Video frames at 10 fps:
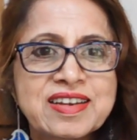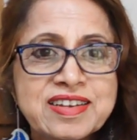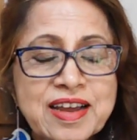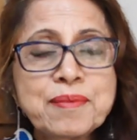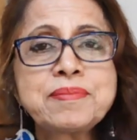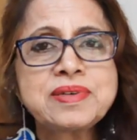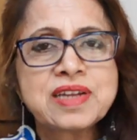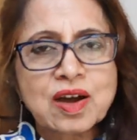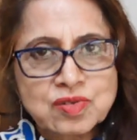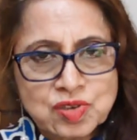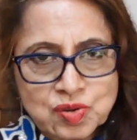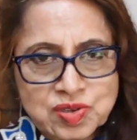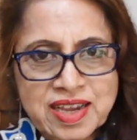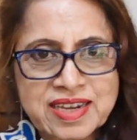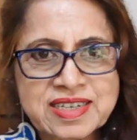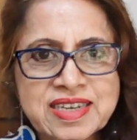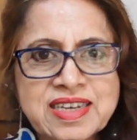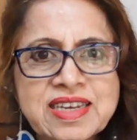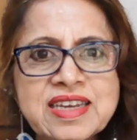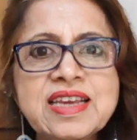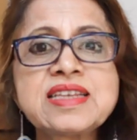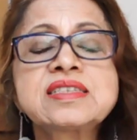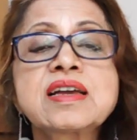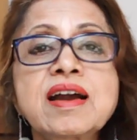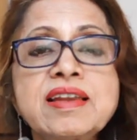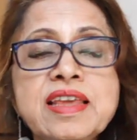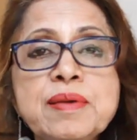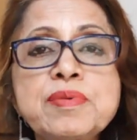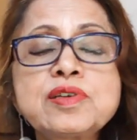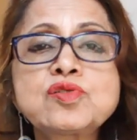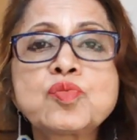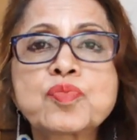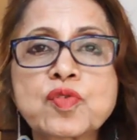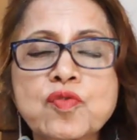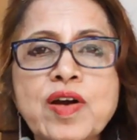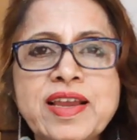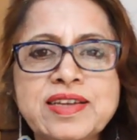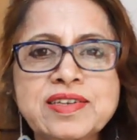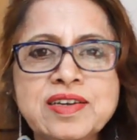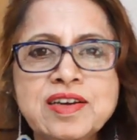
Dumbed down society is unable to provide